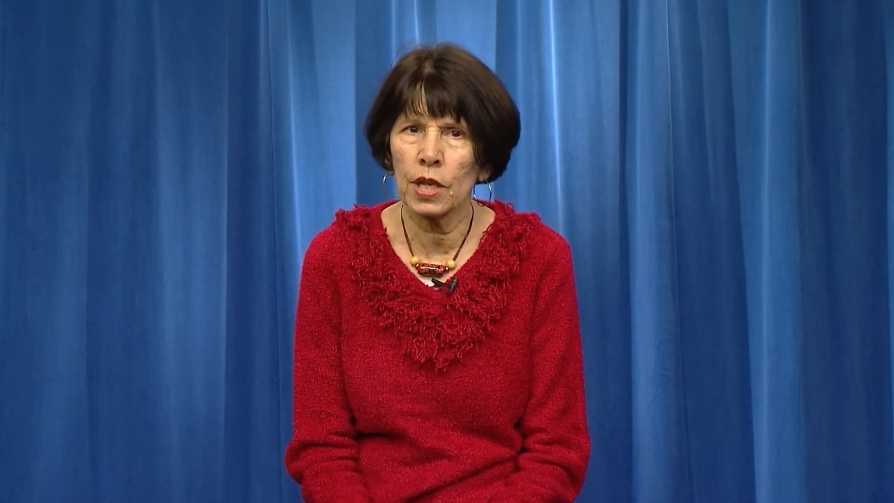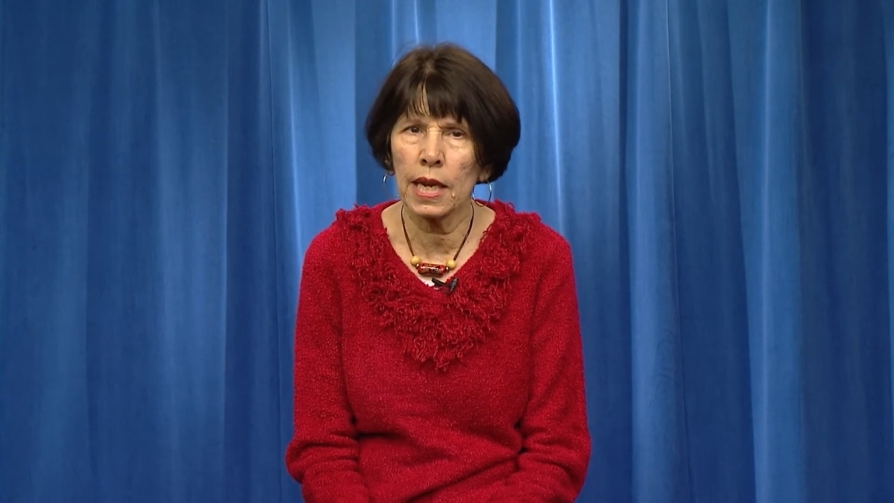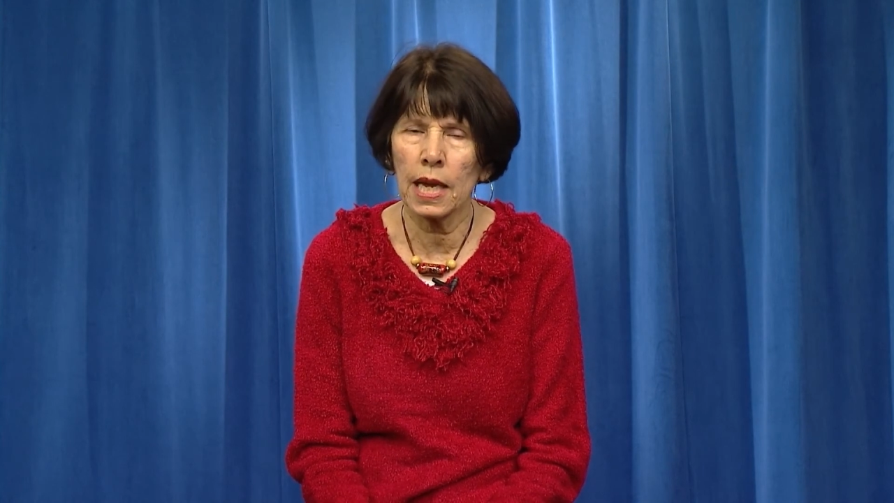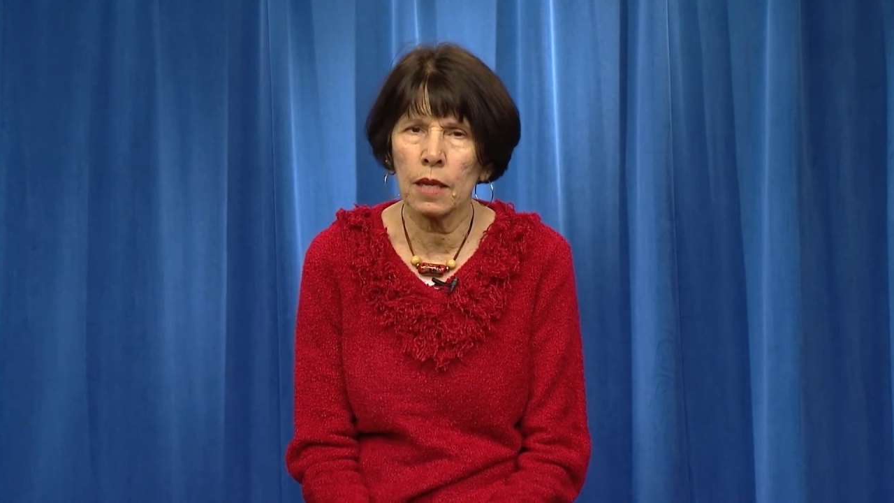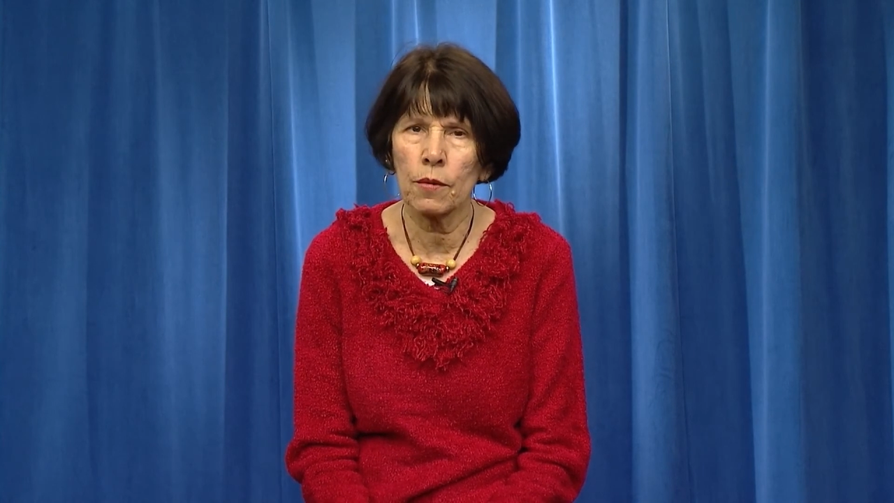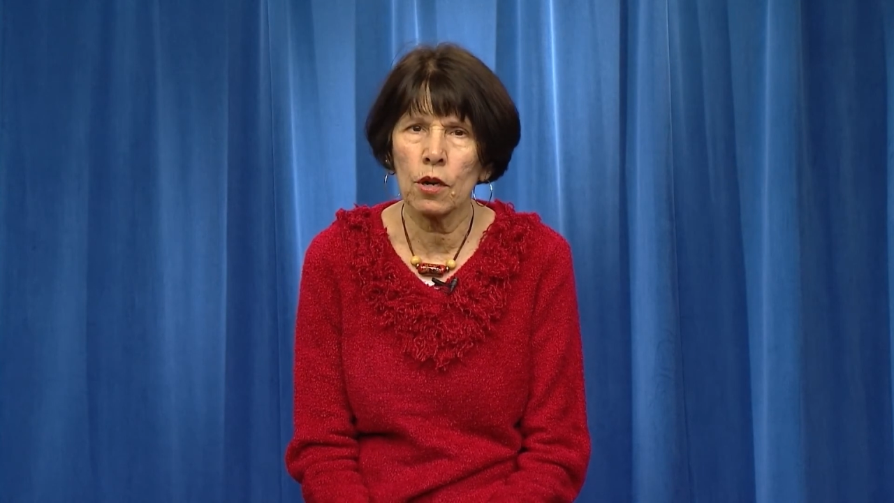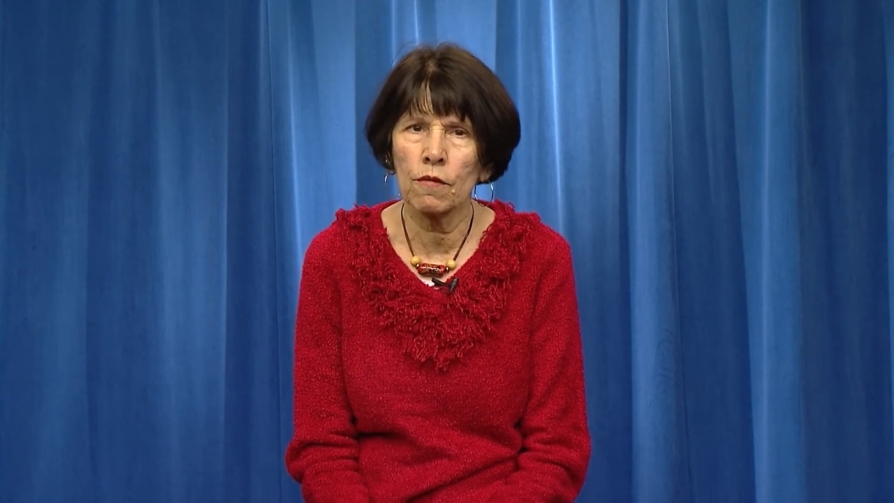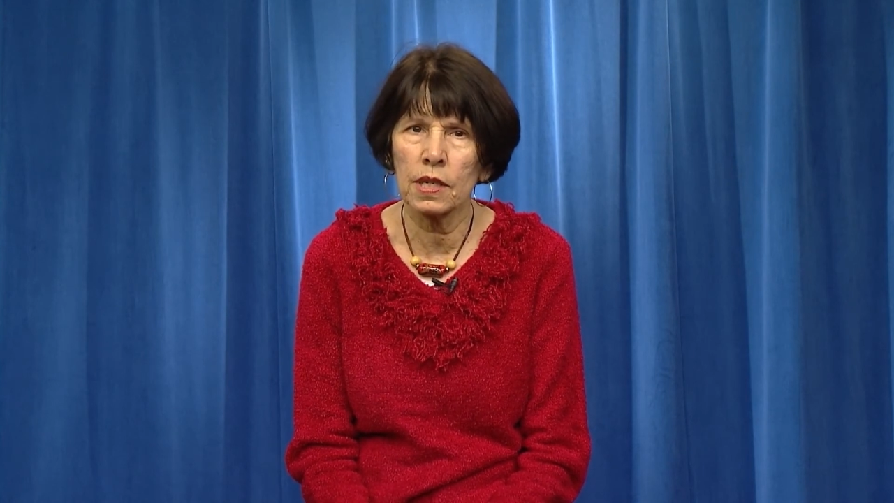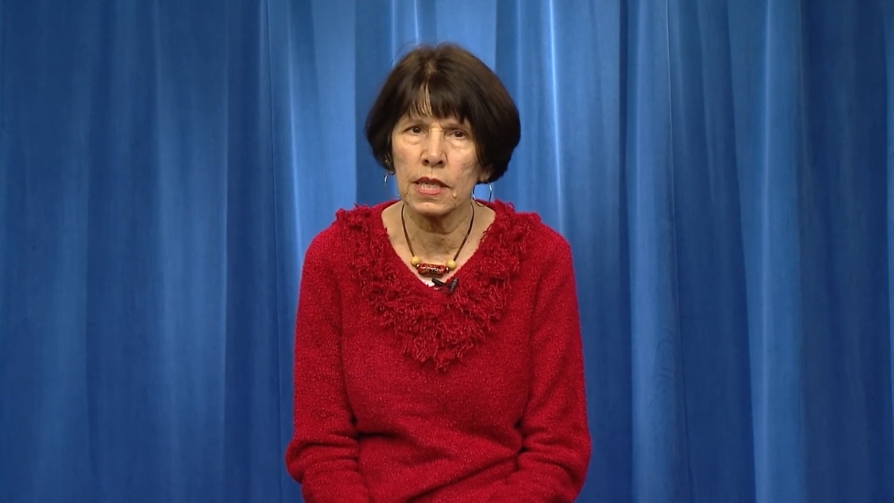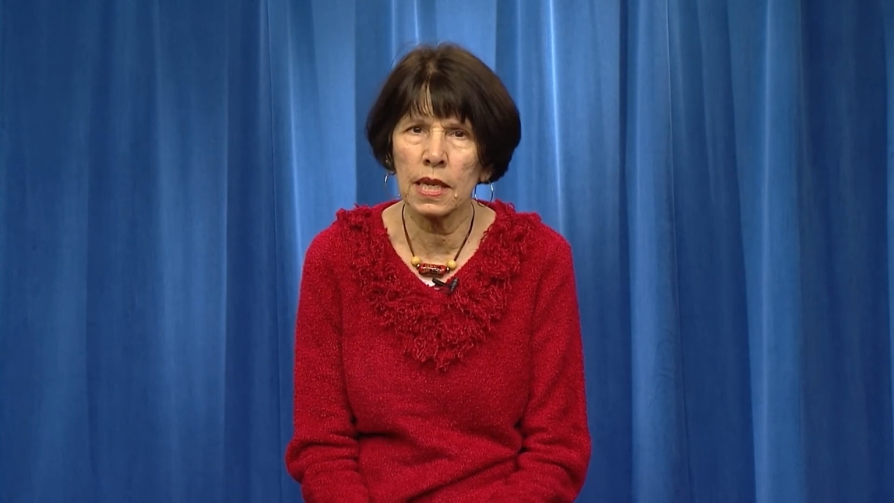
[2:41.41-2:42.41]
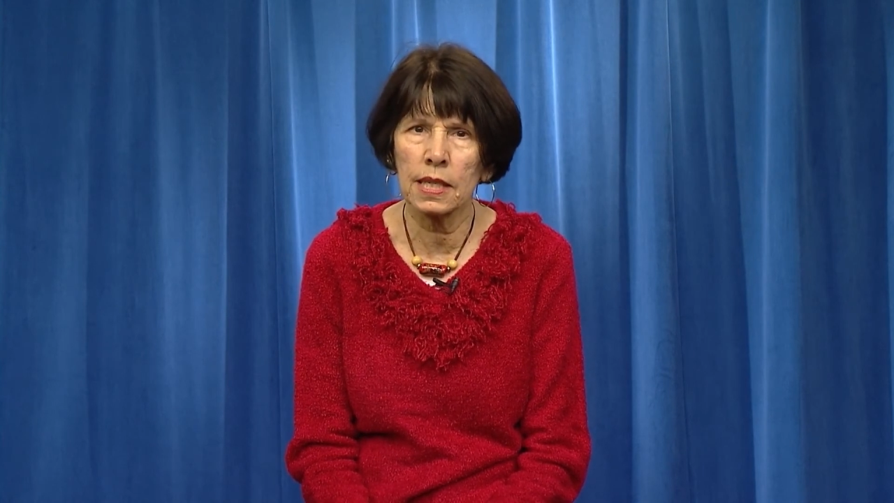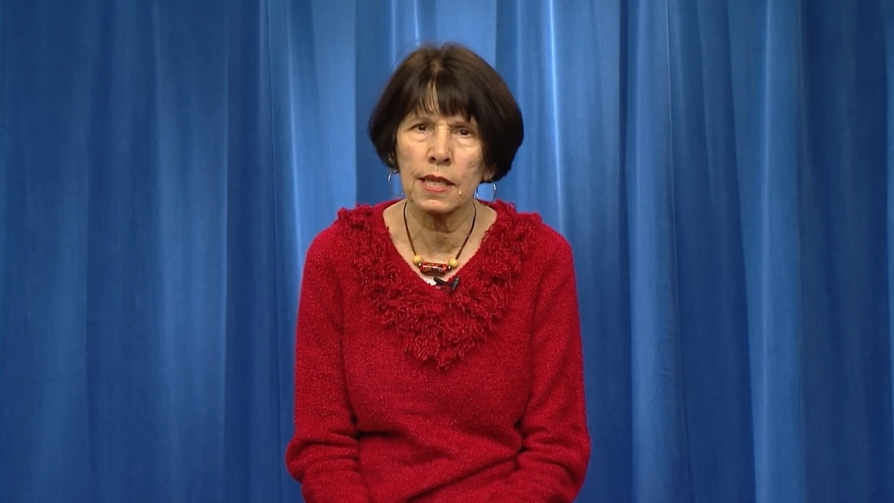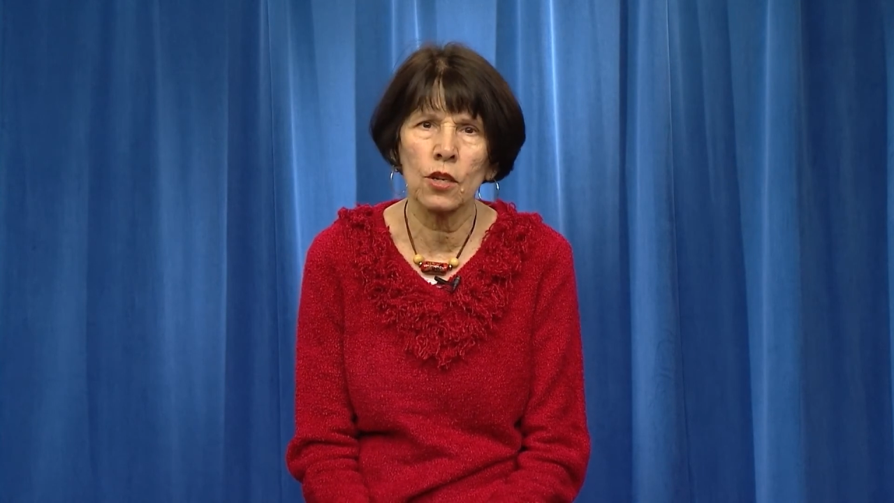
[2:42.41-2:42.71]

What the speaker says: that Attleboro residents